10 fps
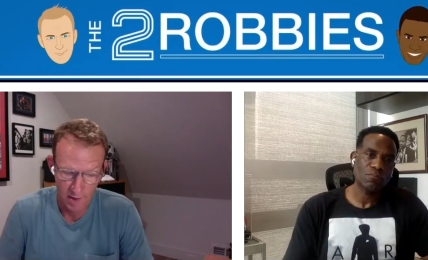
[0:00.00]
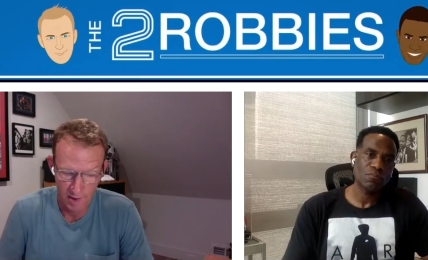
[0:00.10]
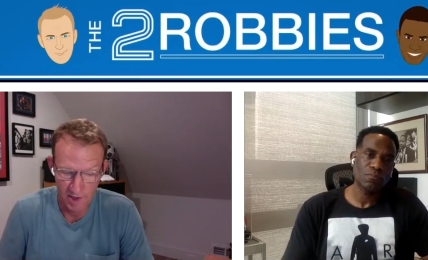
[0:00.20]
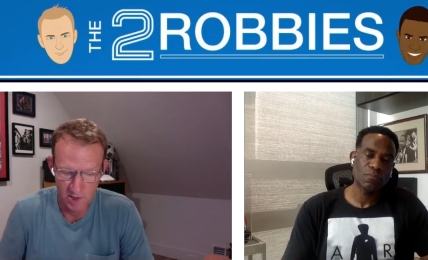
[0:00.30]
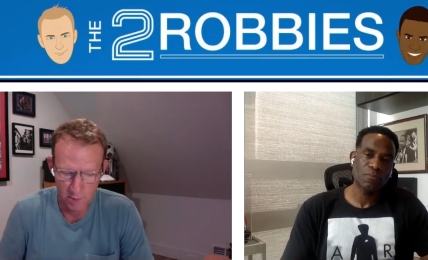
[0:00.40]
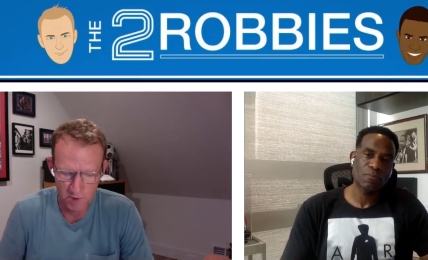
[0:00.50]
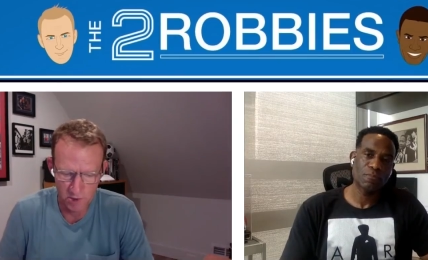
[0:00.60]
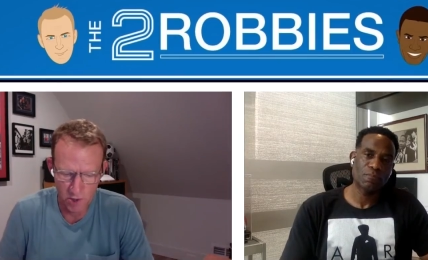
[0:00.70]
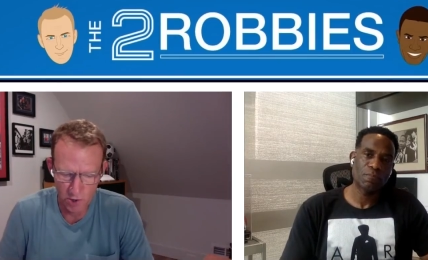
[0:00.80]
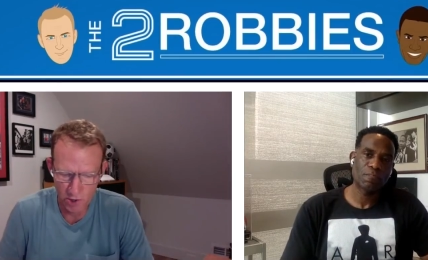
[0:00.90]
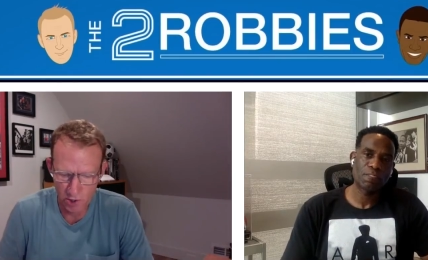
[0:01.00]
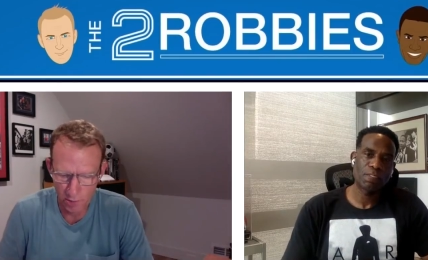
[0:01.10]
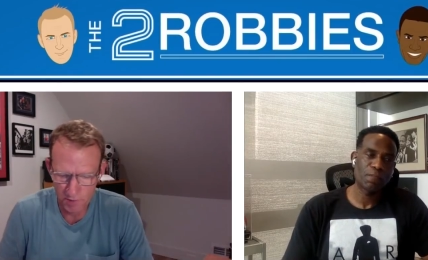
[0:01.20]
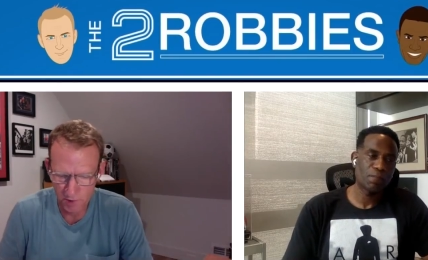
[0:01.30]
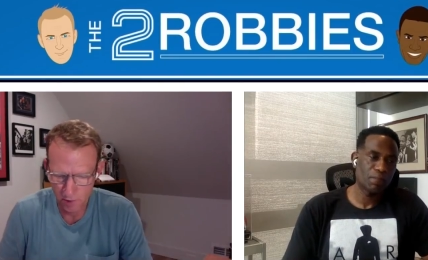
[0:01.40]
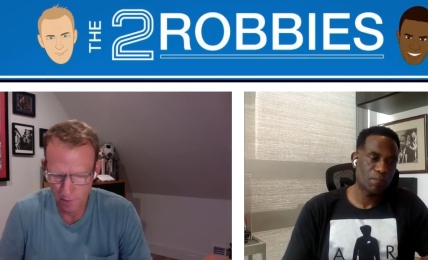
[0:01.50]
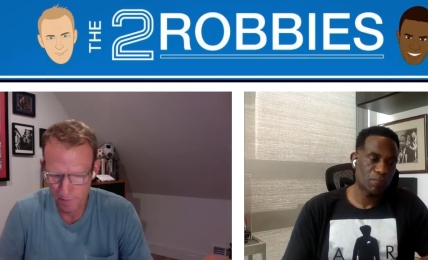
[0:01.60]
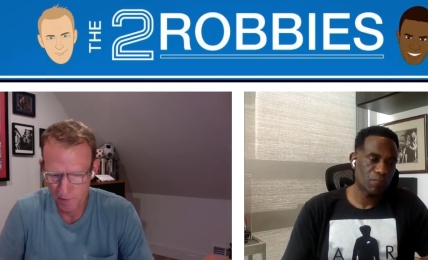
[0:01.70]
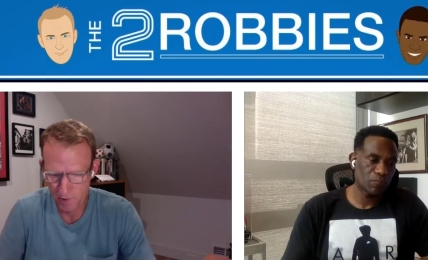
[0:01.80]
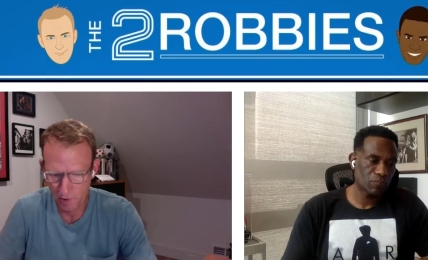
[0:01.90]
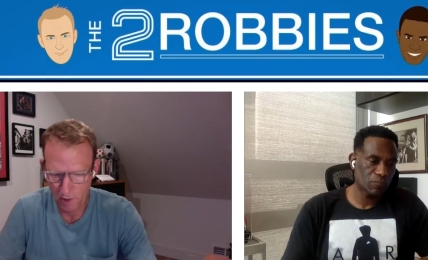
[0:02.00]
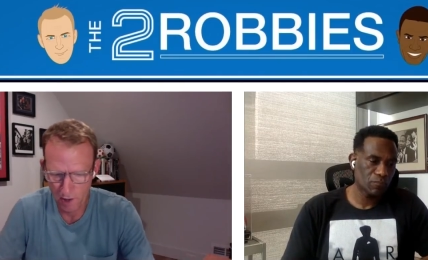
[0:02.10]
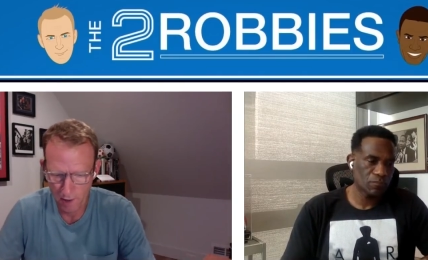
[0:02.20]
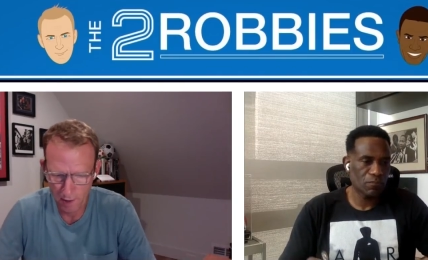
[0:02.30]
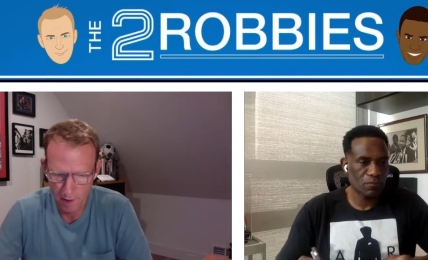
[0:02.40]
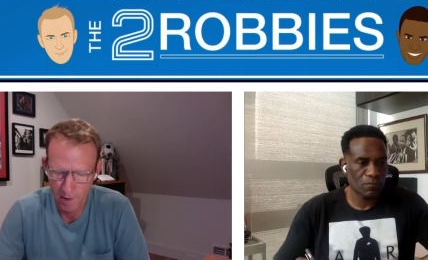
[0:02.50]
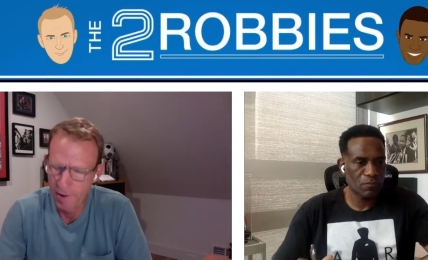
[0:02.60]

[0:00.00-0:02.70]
Speaker 1: It is up to Jurgen Klopp to to kind of